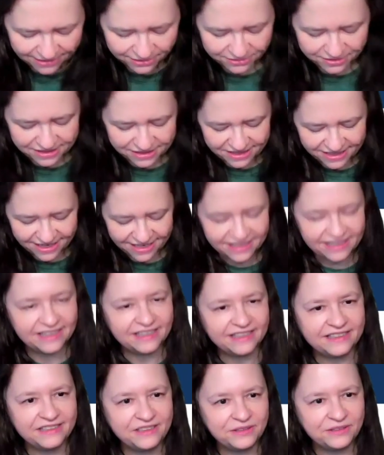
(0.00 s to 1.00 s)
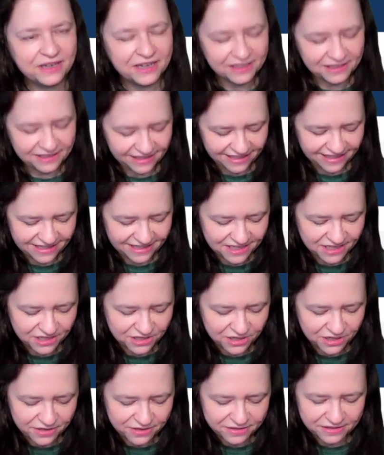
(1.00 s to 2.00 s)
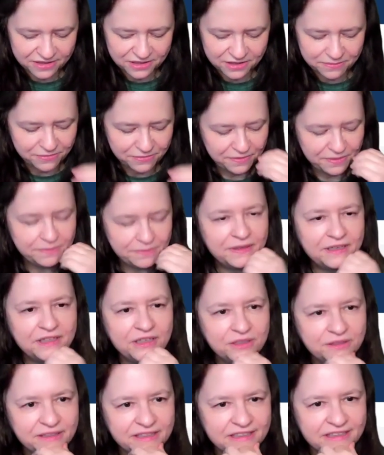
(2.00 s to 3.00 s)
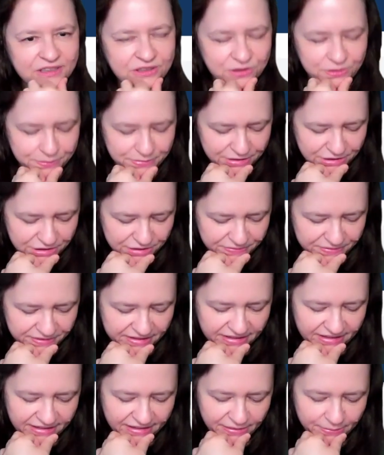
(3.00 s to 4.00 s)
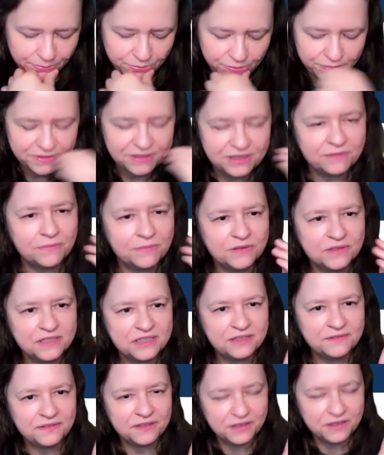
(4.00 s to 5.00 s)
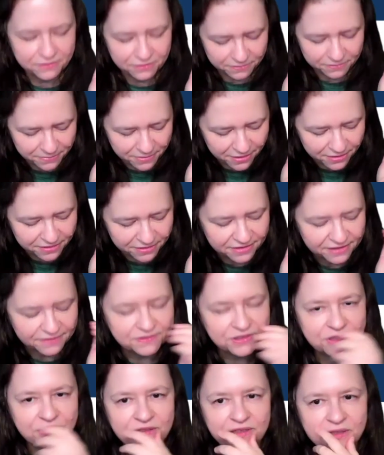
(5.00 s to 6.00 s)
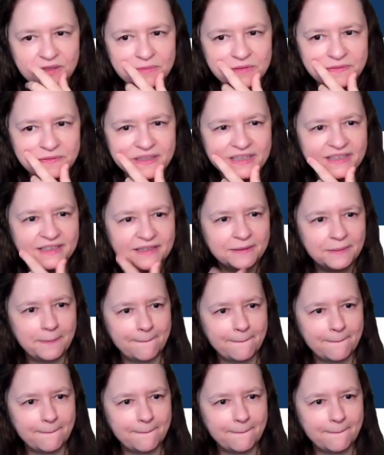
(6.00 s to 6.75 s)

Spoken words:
Christiana, you not only star in this movie, but you're in so much of it. What was the most difficult part of shooting the movie?